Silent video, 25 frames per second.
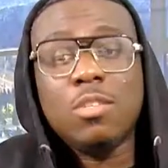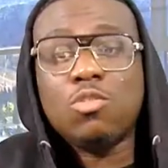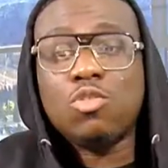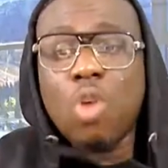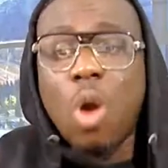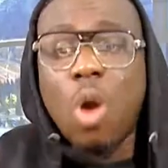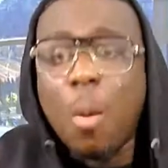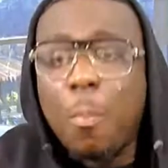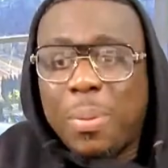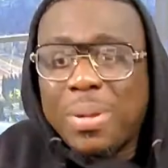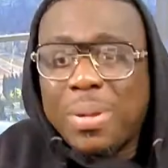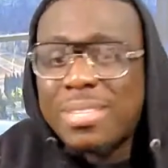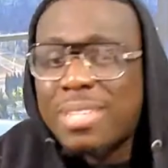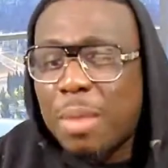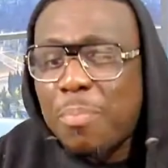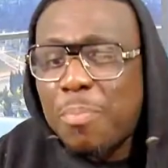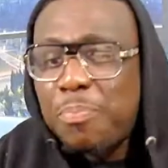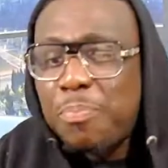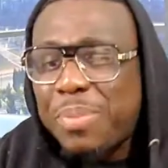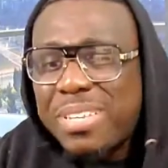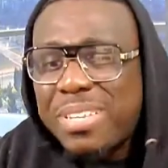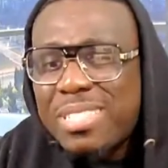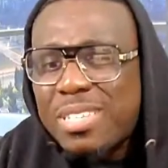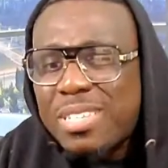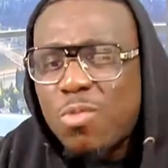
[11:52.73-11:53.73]
So Patapaa
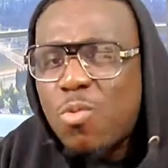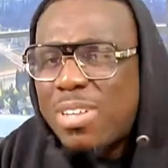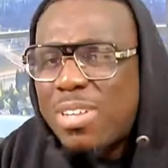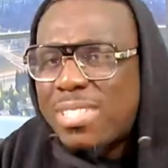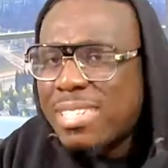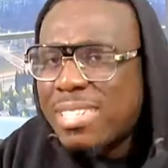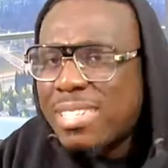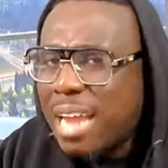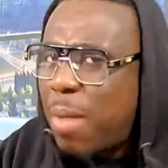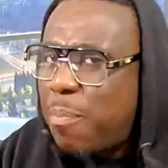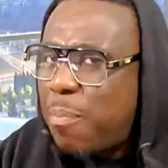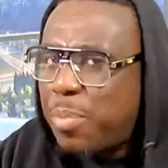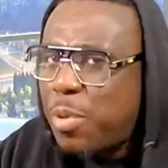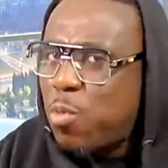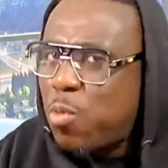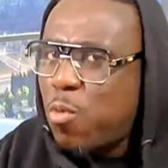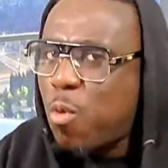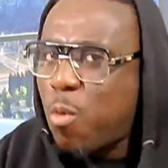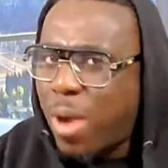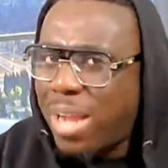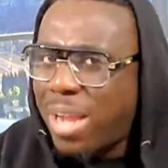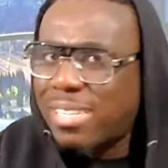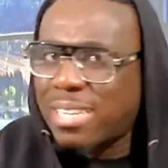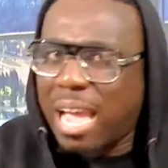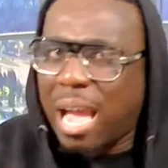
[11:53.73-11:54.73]
wasn't happy
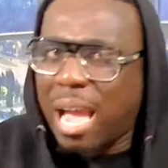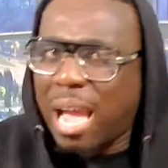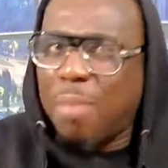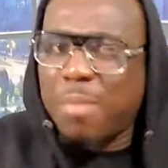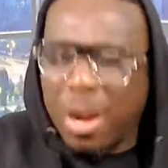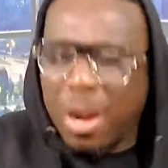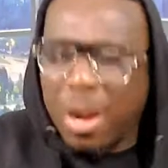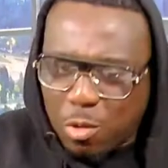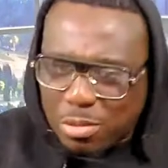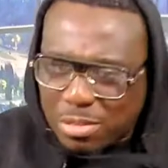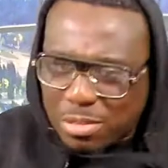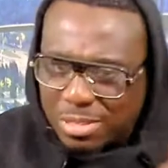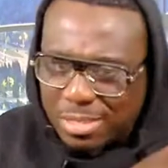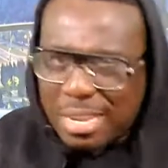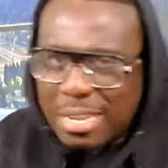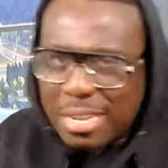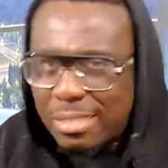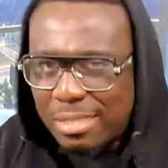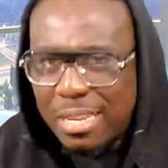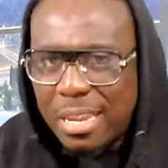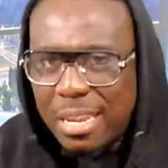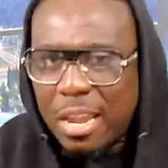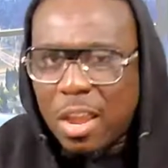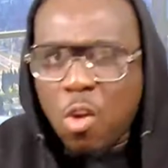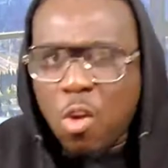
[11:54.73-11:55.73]
with what Amerado
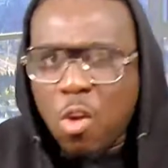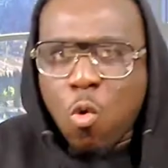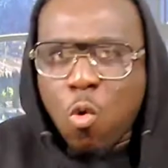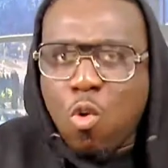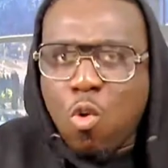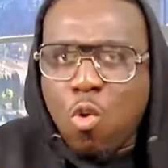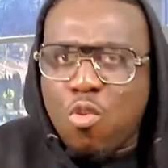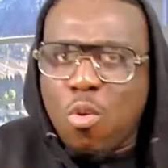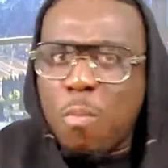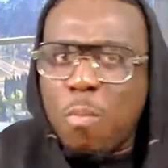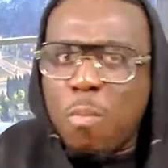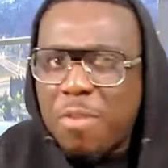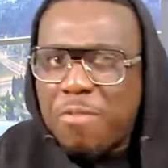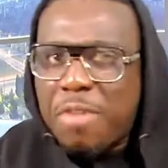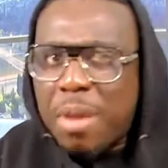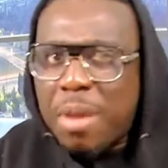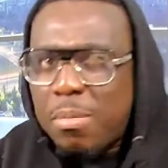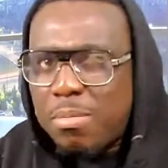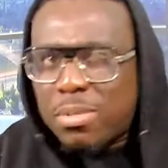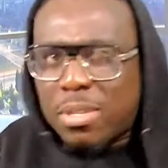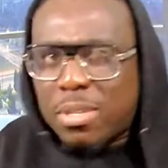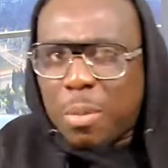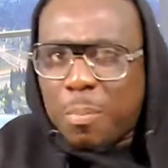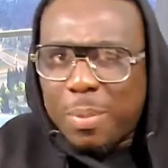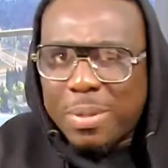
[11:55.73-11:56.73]
said. Why
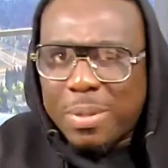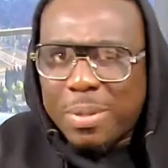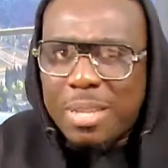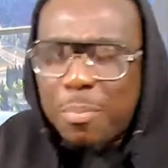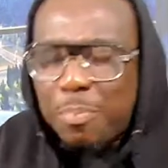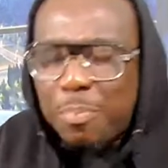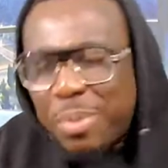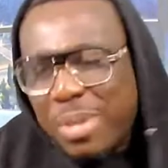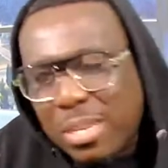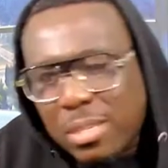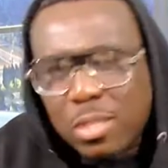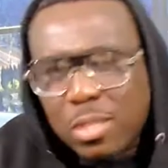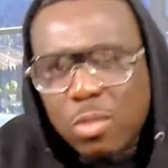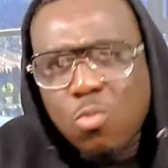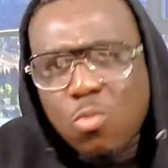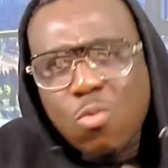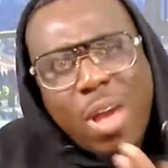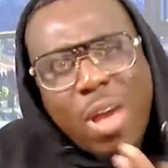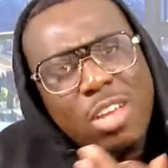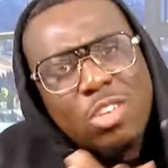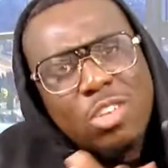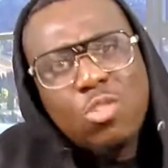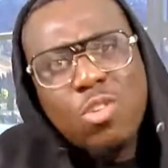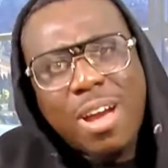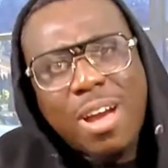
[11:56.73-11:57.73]

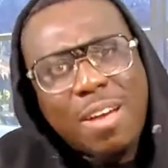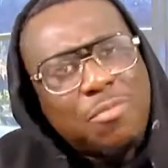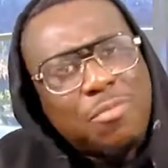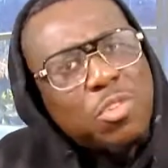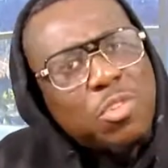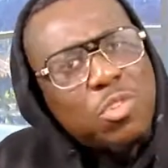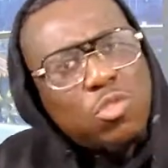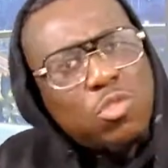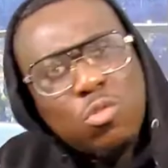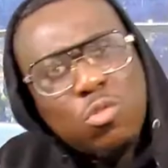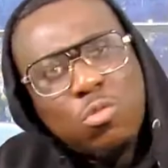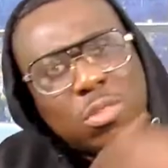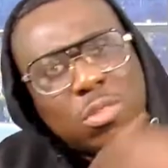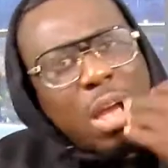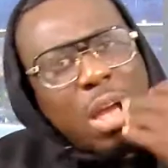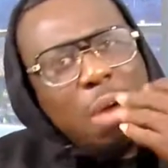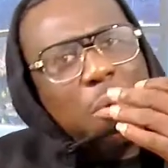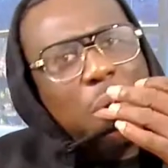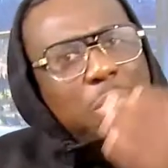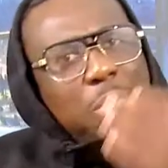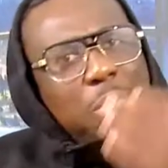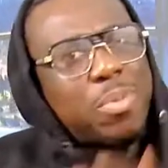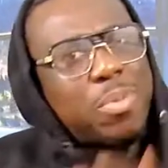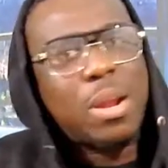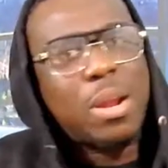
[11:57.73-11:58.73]
do you have to use
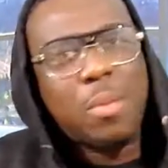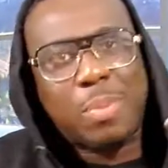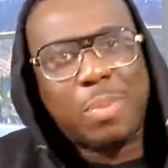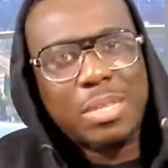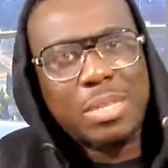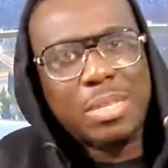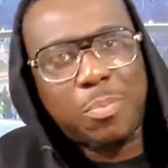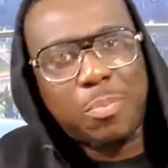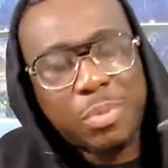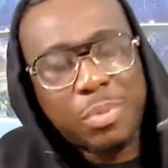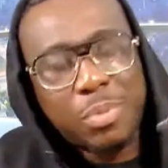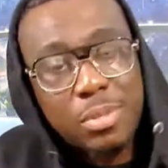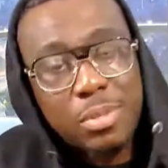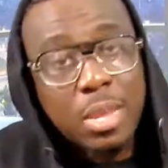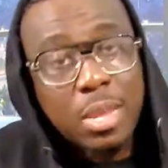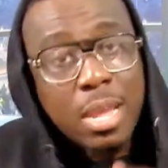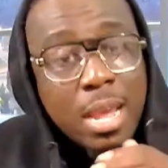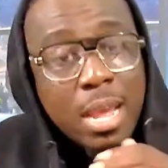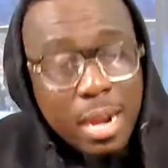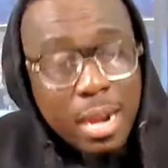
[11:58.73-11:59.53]
our brother Patapaa?